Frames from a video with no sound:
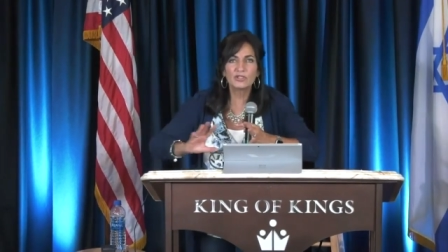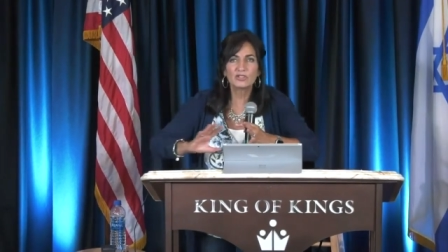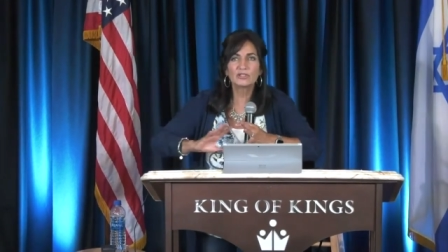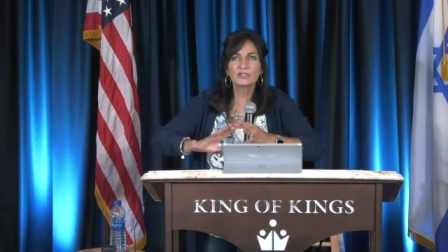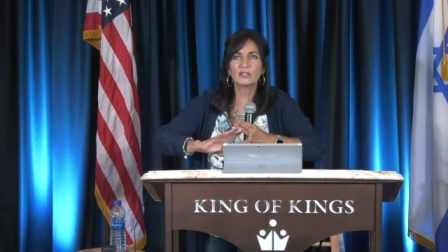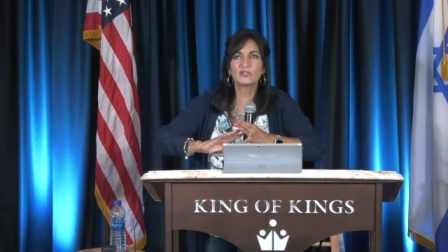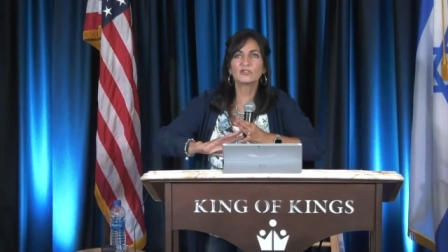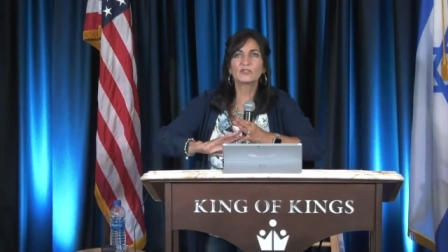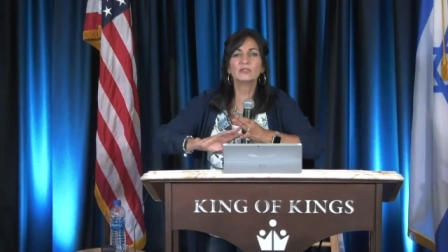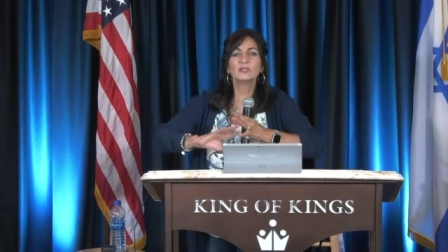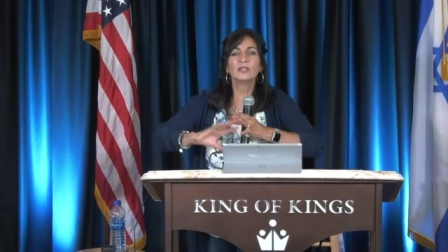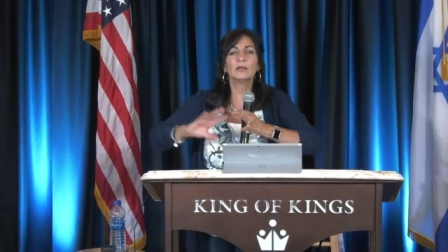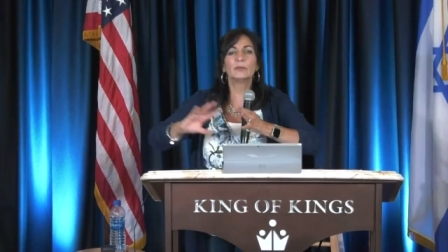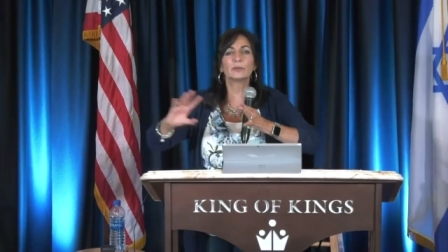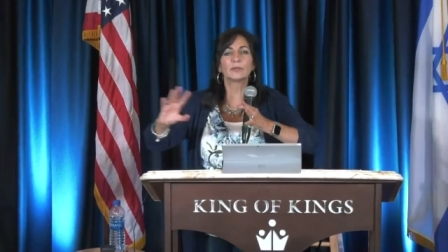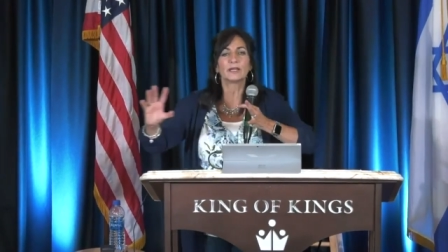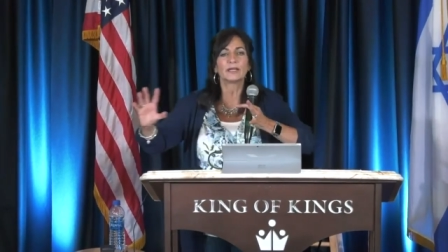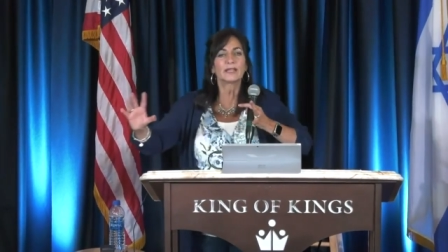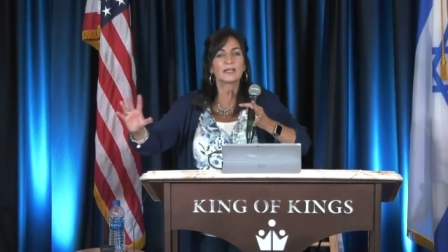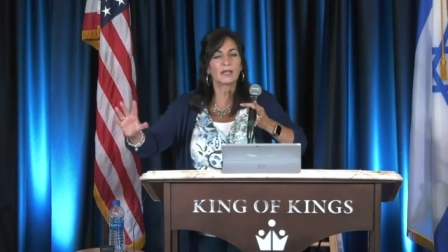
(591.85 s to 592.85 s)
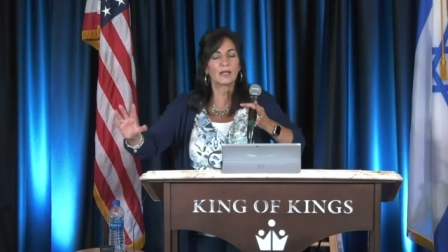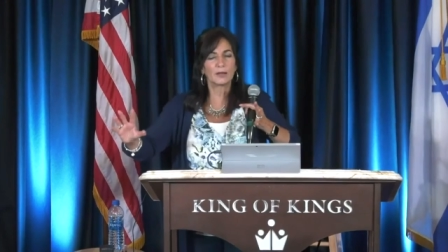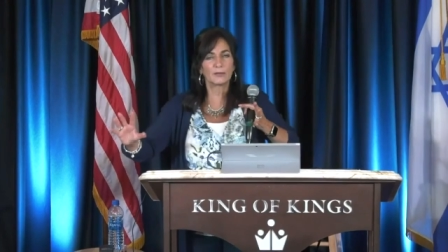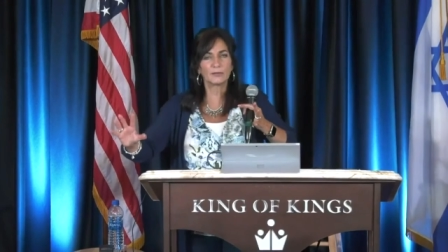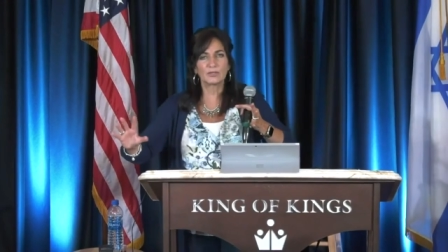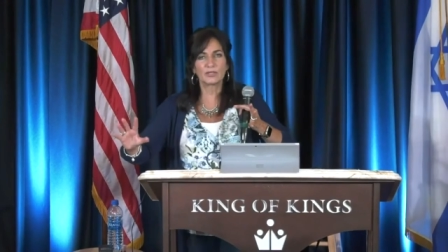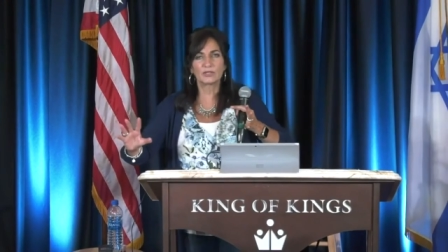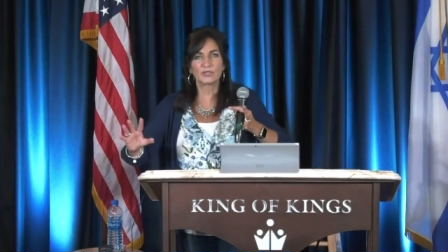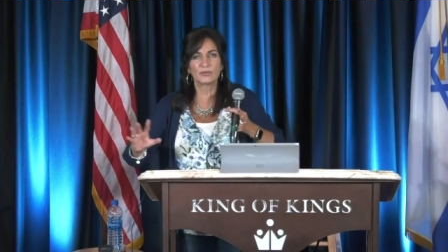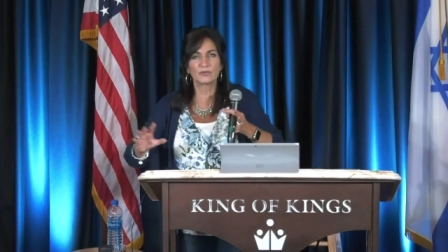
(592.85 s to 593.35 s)
it's just such liberty
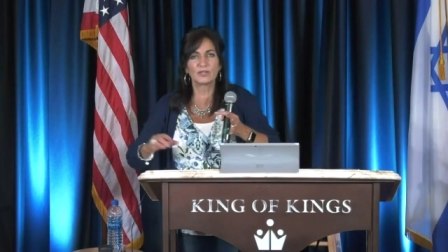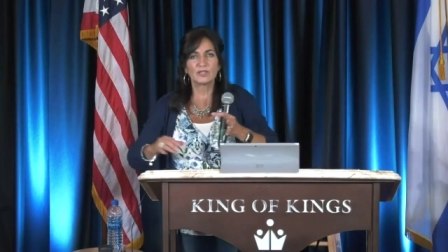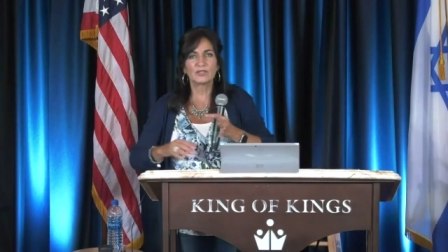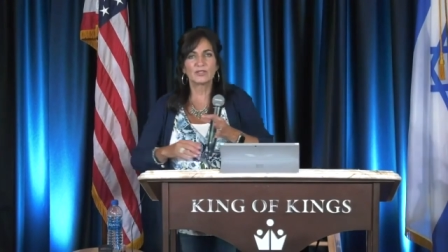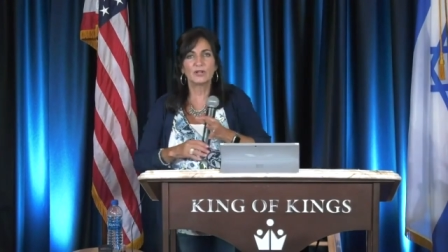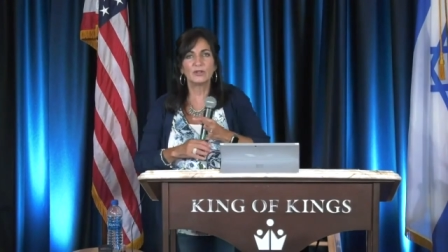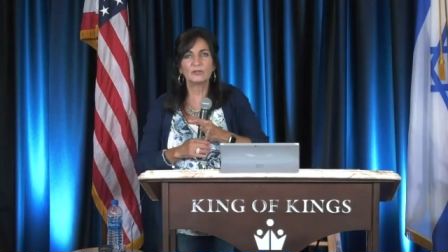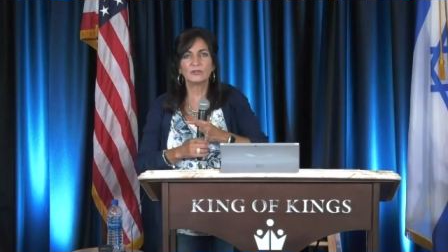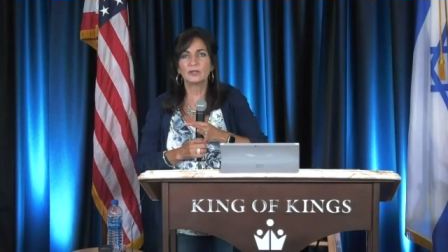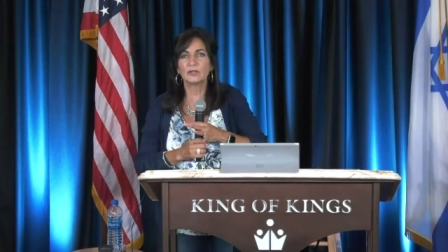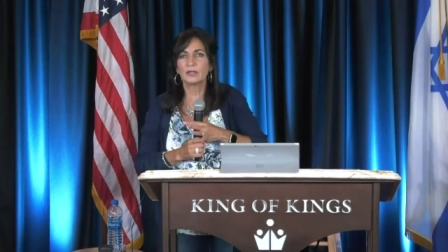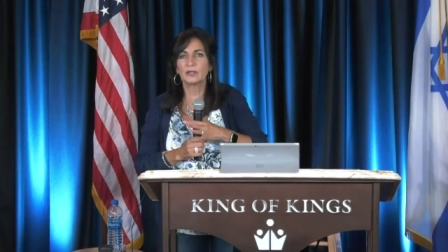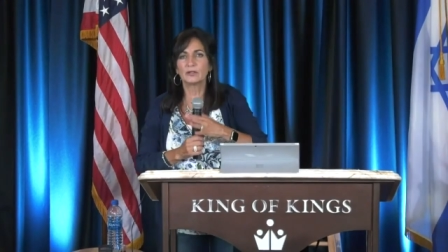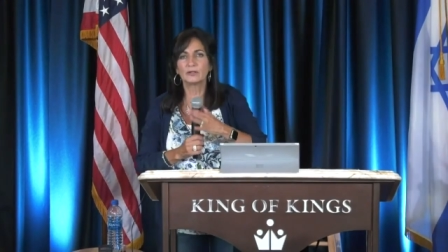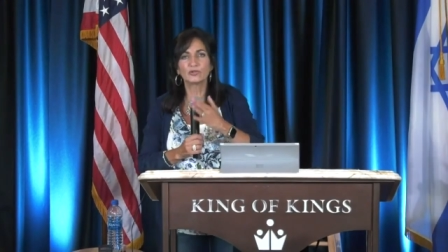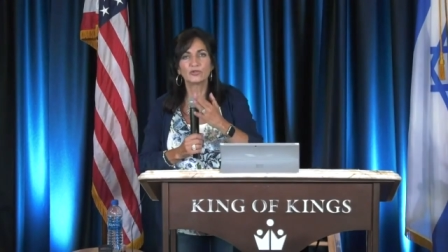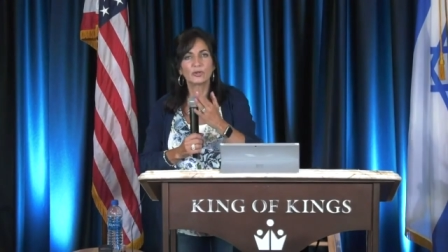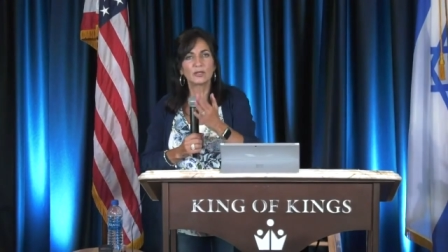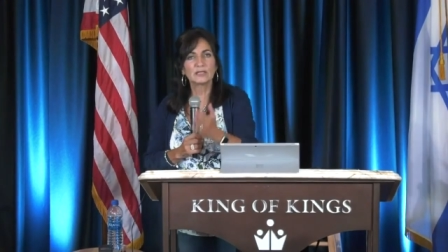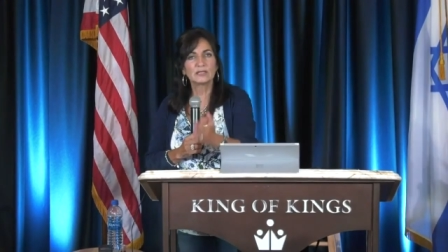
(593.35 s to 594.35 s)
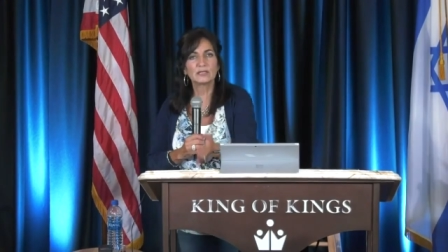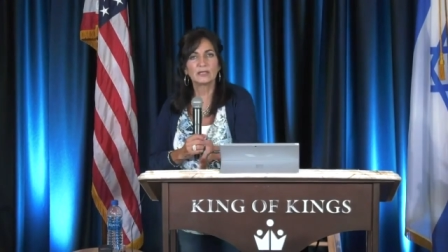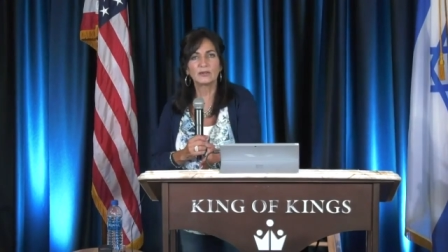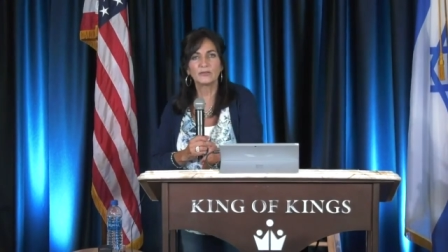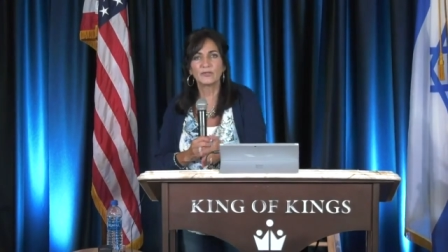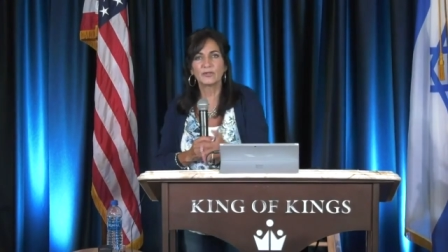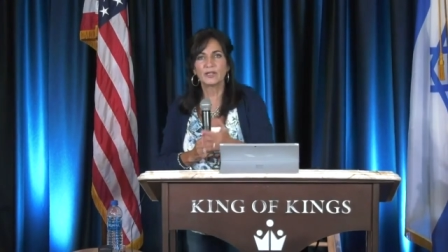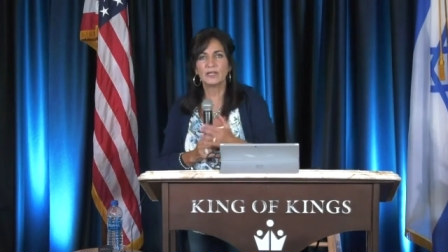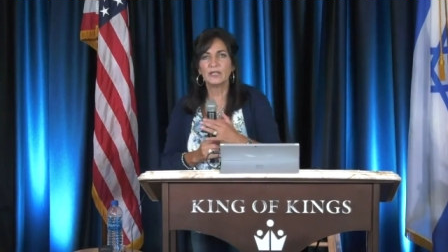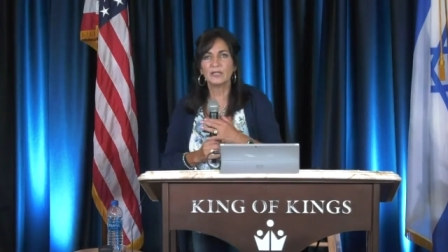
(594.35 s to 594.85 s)
comes as a result of that, or
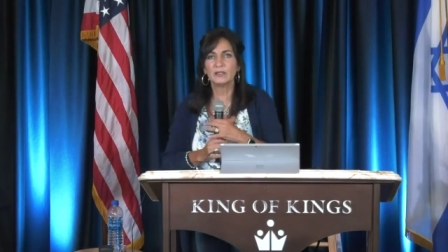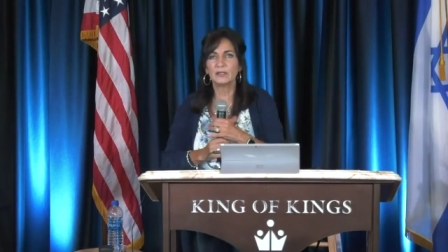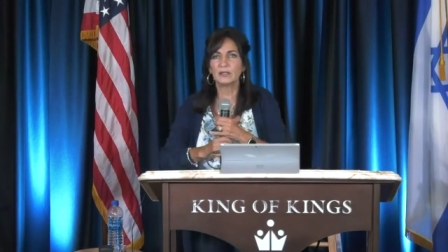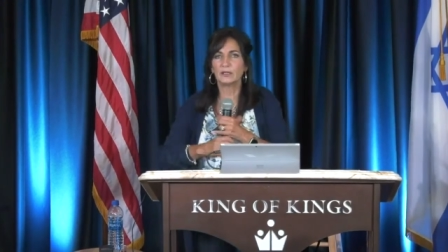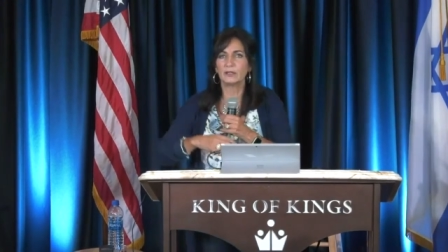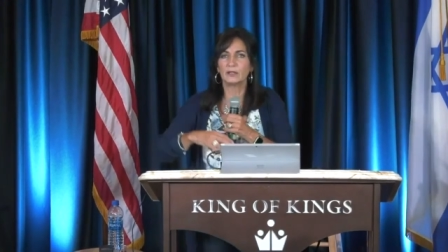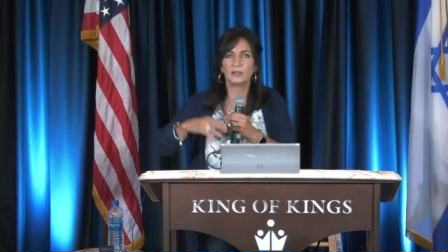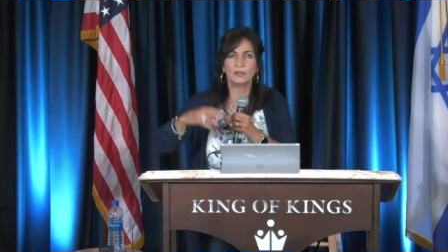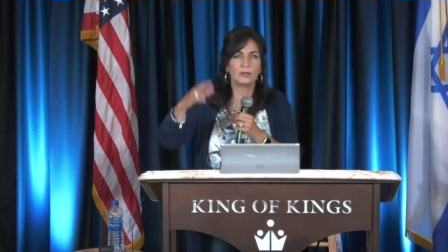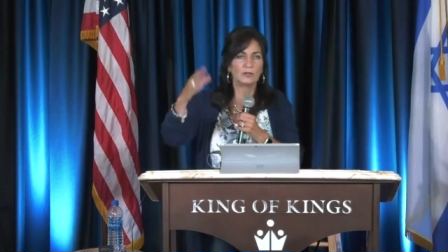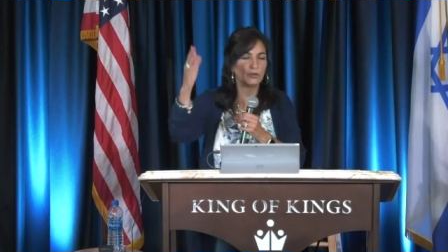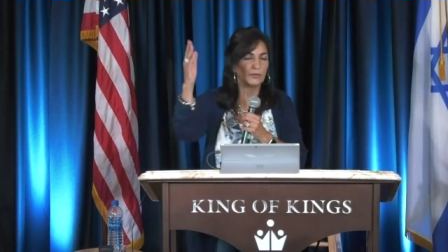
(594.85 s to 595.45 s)
trusting for healing.